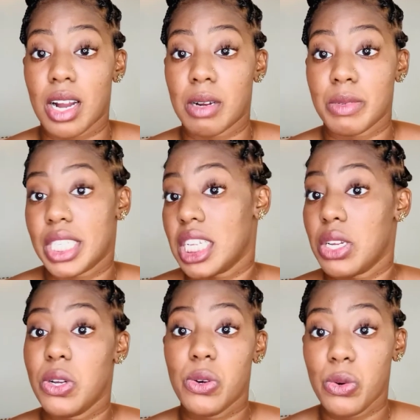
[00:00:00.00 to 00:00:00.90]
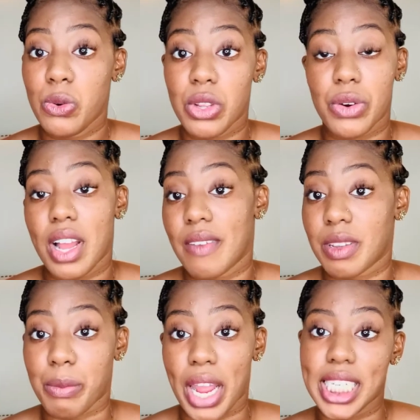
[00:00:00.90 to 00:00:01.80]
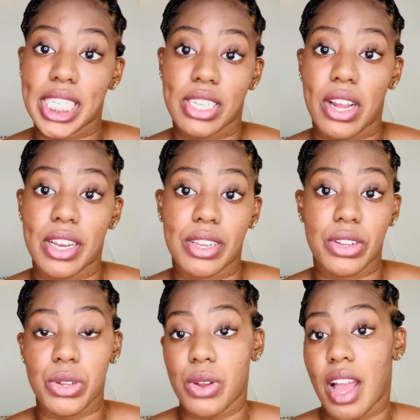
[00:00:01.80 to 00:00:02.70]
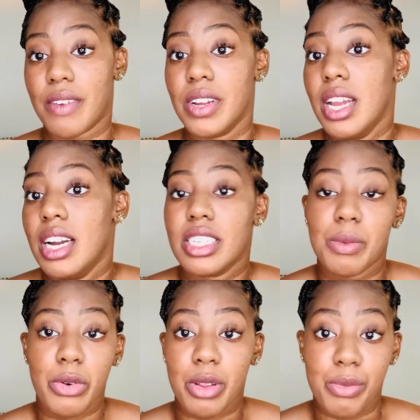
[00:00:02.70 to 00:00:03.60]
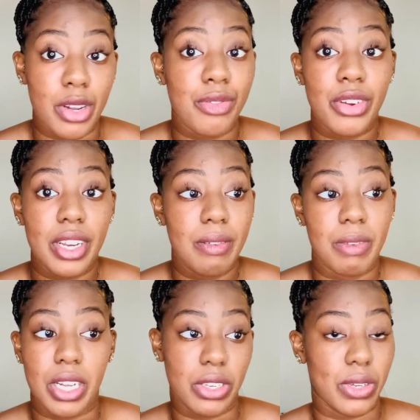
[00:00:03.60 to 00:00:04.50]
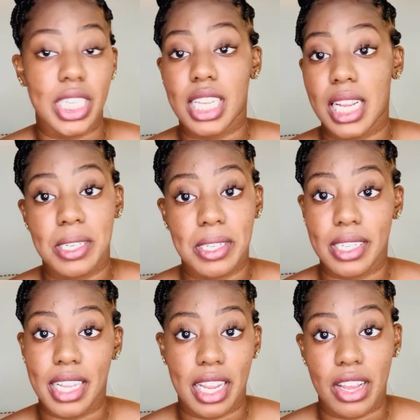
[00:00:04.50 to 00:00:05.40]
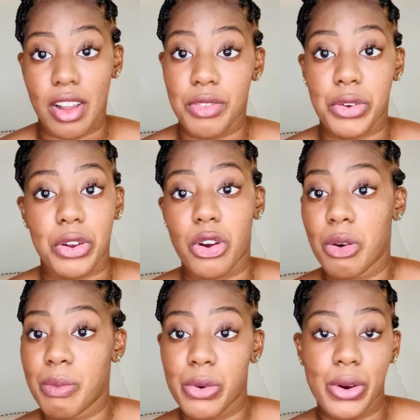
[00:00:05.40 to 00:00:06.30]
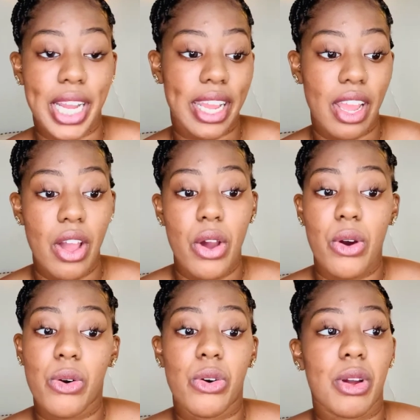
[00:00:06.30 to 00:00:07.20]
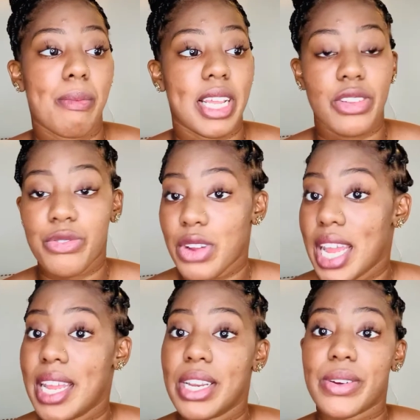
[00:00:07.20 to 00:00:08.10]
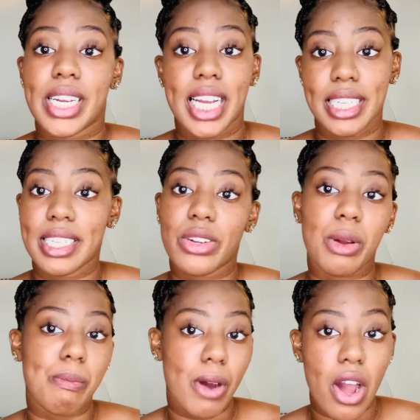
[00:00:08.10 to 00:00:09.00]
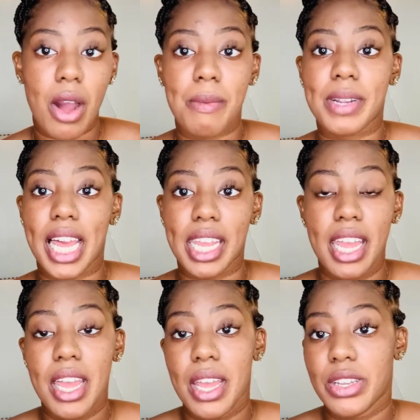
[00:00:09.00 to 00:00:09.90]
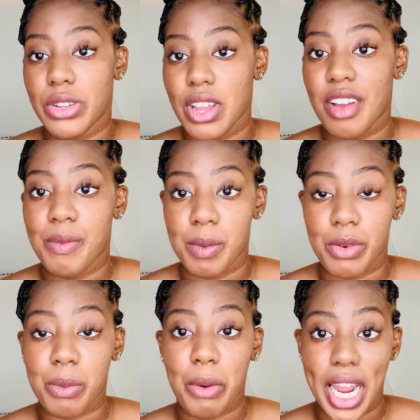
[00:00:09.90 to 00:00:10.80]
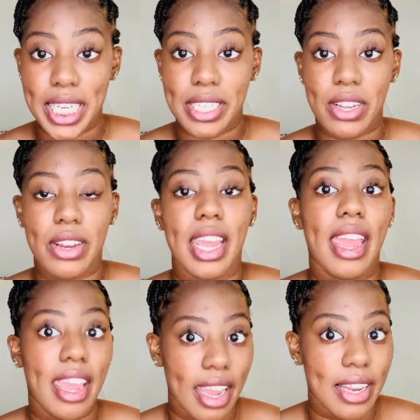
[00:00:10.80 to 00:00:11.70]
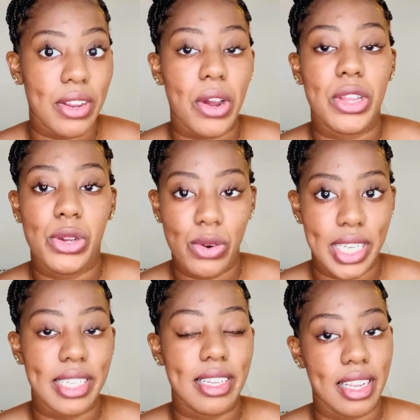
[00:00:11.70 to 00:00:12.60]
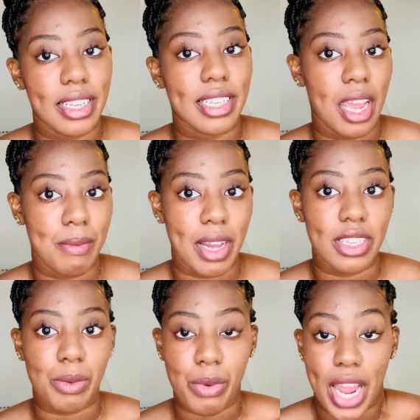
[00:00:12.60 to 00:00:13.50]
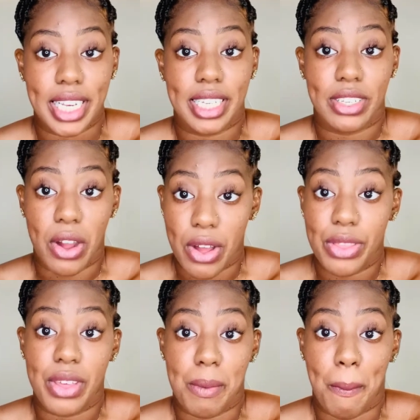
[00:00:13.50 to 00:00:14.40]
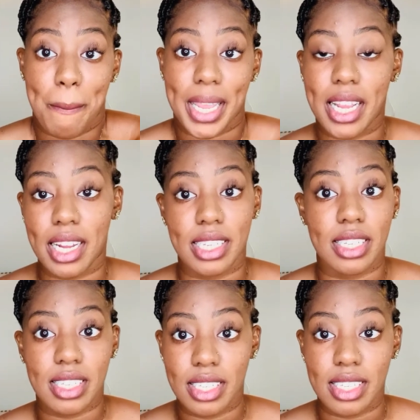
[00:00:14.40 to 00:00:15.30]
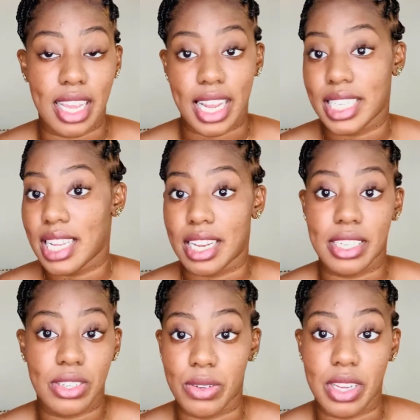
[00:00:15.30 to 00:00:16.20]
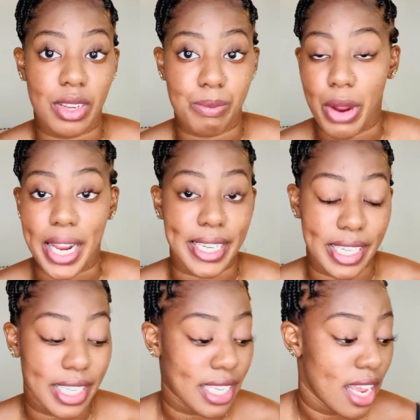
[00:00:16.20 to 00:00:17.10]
See who you'll have to practice on. Do you have a supportive boyfriend? You can do his lashes and take it off, or a homeboy, or a best friend, or a cousin, or a mom. Like, do you have people to practice on? And are you going to take the time out to practice on them? Because, like I said, it's only practice.